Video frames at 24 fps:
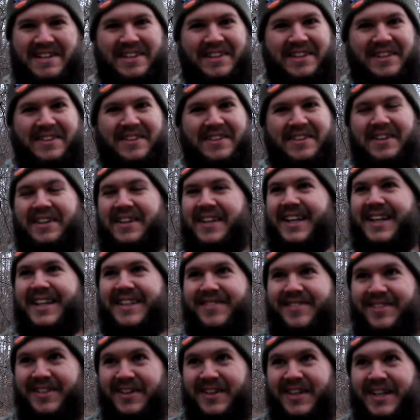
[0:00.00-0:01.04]
The thought of that
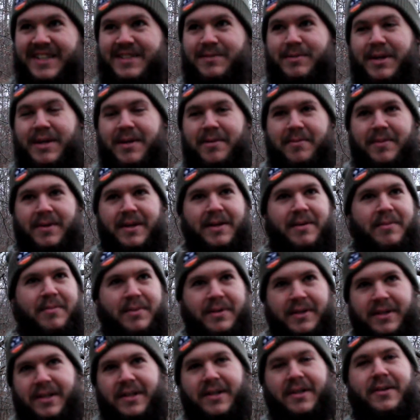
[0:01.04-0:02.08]
even cracks me up.
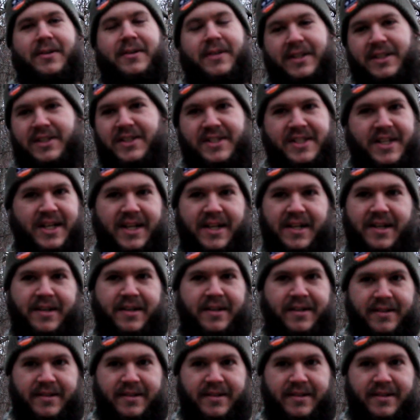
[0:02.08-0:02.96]
But, you know, it's just hunting.